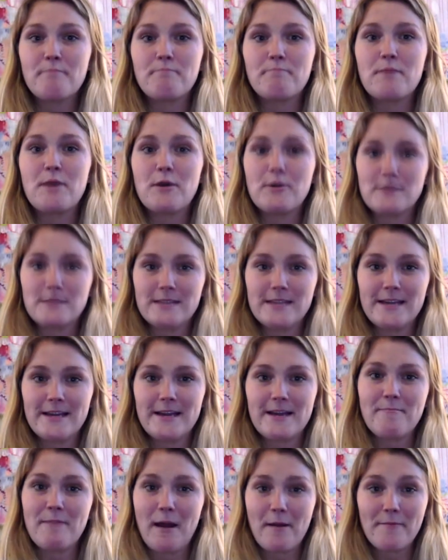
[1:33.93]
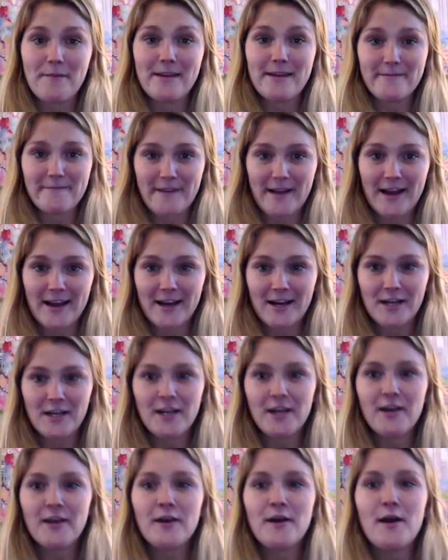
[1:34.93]
posting about being fired.
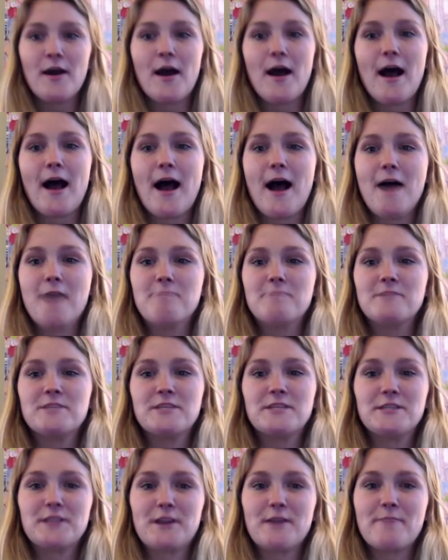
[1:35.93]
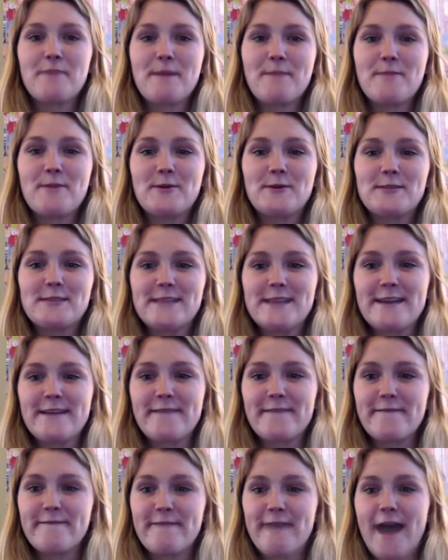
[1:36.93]
She started by posting
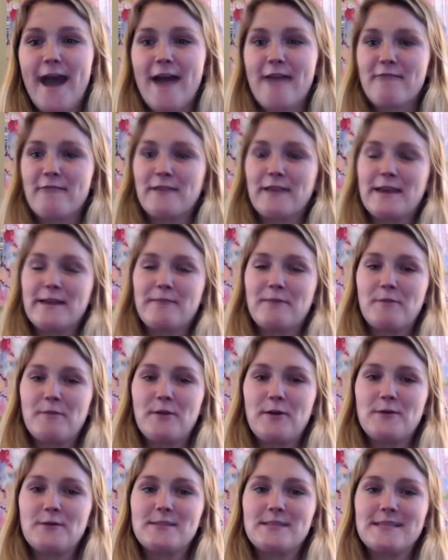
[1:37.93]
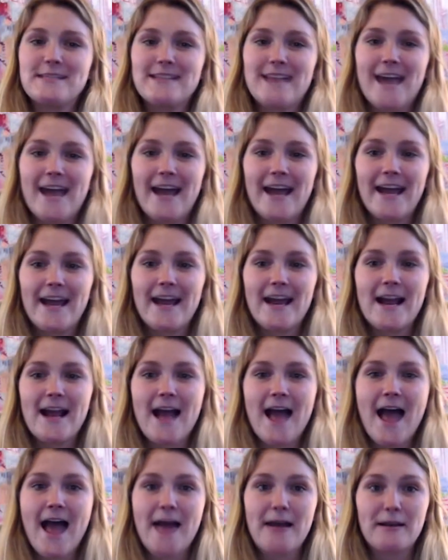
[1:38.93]
5 relatable posts a day,
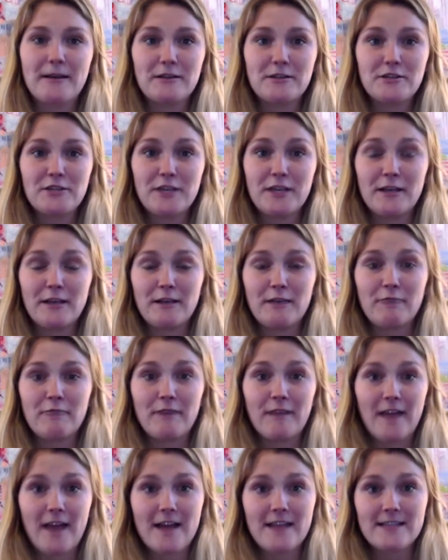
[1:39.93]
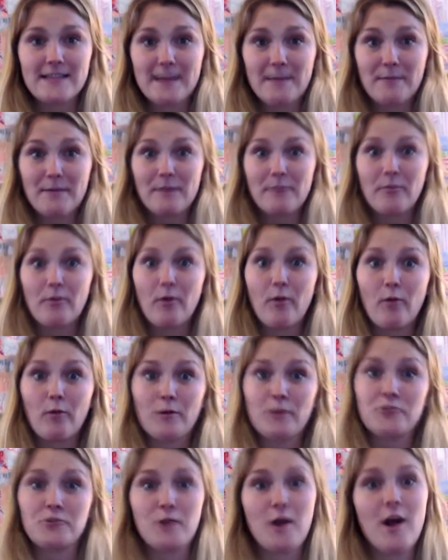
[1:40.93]
and she realized that people were
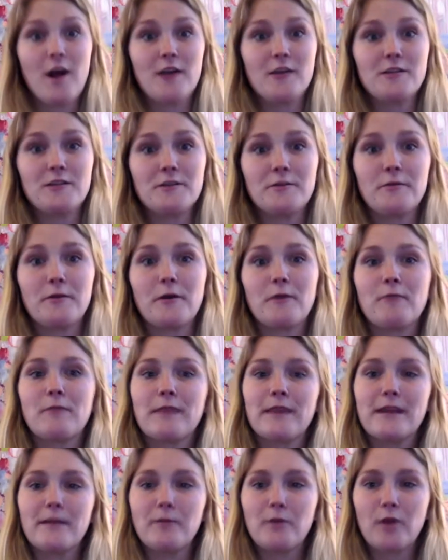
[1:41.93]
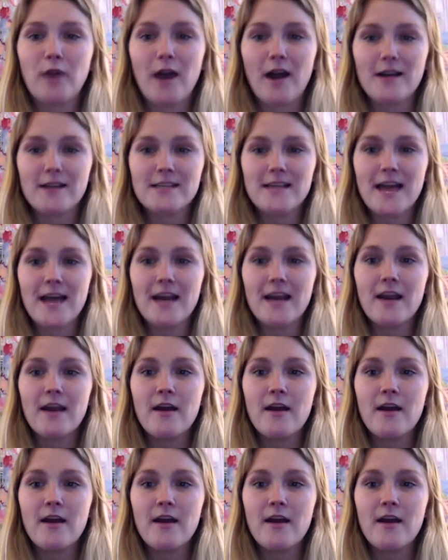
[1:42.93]
drawn to her relatable content.